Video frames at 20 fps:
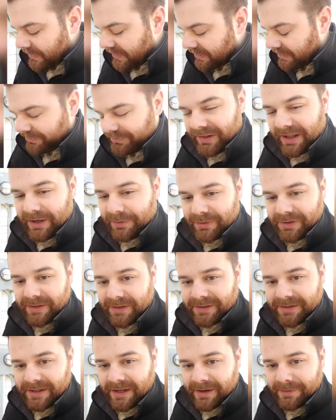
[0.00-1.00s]
the
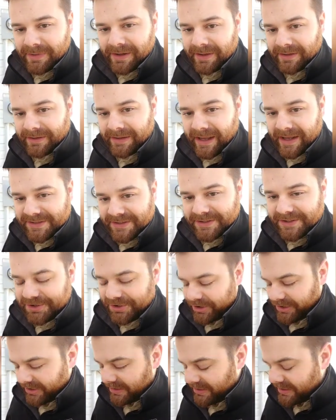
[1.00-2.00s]
flywheel as it
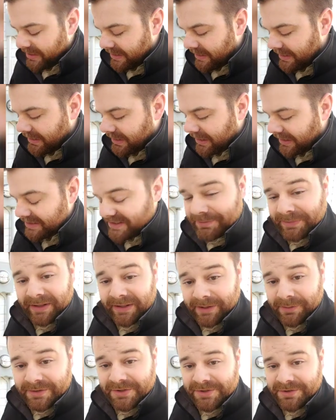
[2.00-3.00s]
should. It seemed like
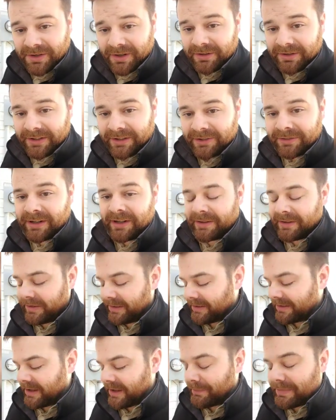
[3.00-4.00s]
it was struggling greatly.
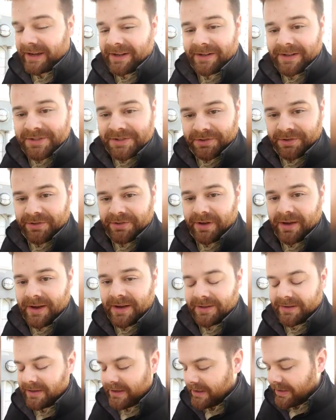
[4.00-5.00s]
My initial
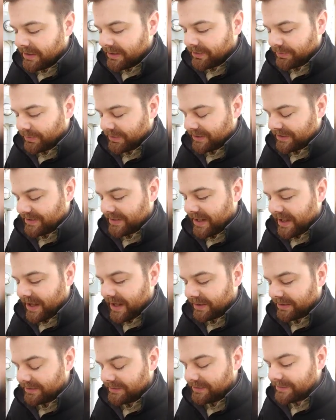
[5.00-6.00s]
thought was
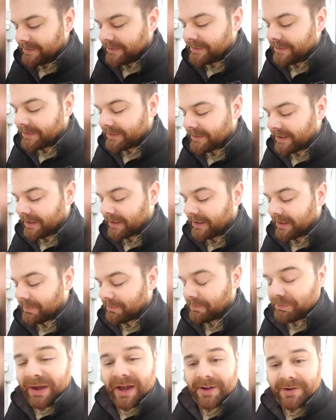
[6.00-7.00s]
that
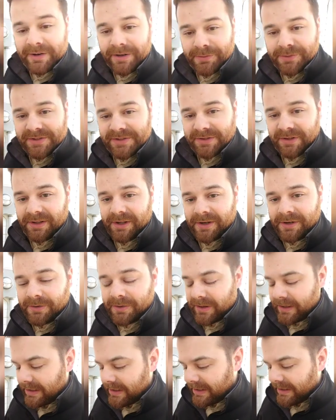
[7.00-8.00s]
battery was low
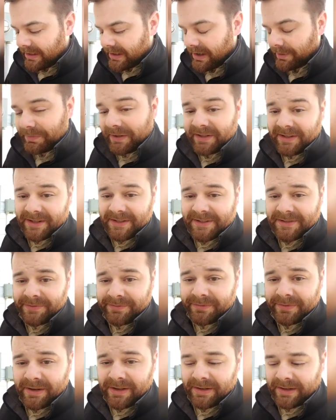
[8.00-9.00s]
because
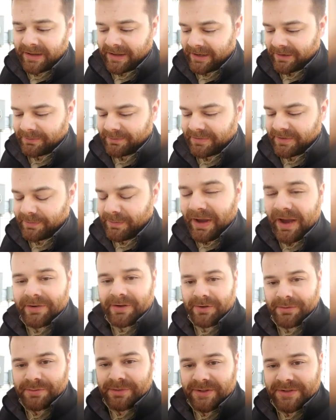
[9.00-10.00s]
the
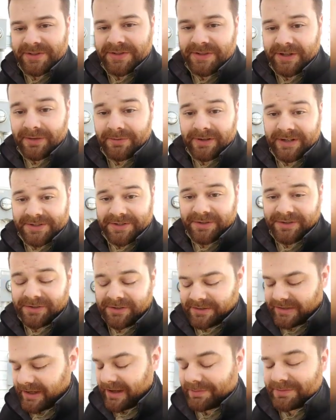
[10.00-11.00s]
battery was the original,
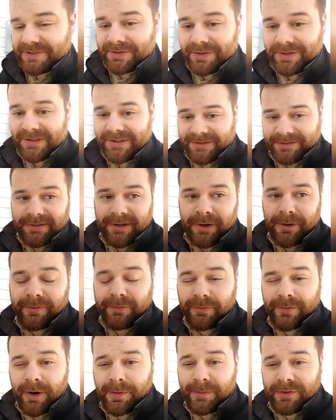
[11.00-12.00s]
so it's
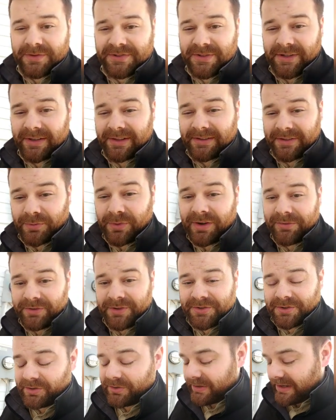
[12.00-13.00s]
almost 12
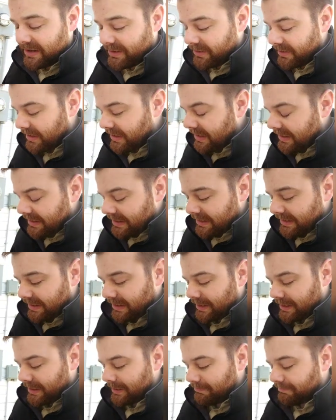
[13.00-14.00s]
years old now.
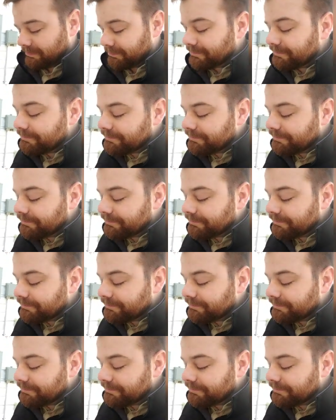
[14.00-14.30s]
Um,